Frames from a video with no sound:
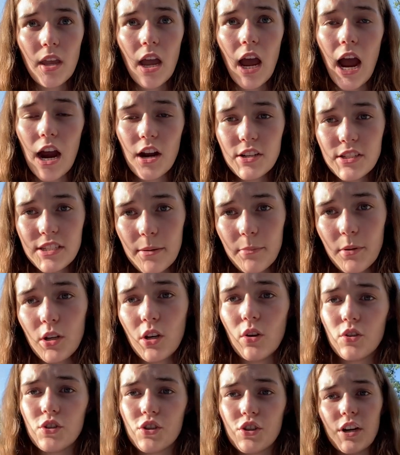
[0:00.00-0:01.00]
Our Sandburg
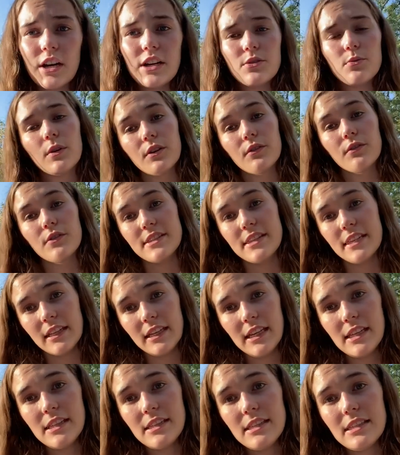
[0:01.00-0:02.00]
culture is one of
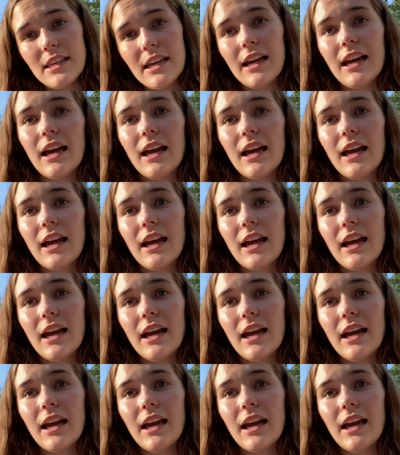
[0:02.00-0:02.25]
resilience,